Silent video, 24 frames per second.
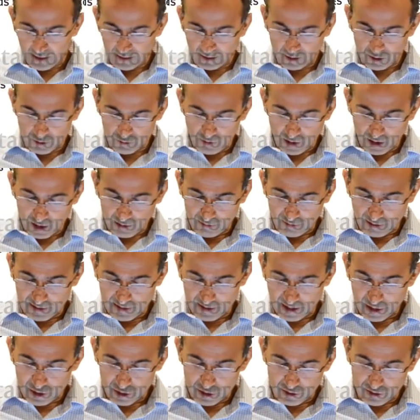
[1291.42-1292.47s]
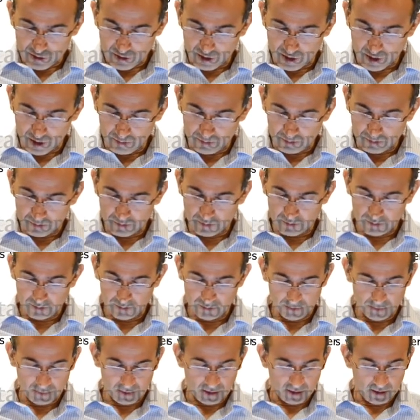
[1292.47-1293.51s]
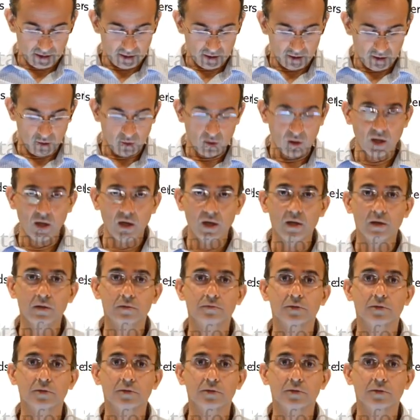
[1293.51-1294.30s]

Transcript: Now the regularization term uh,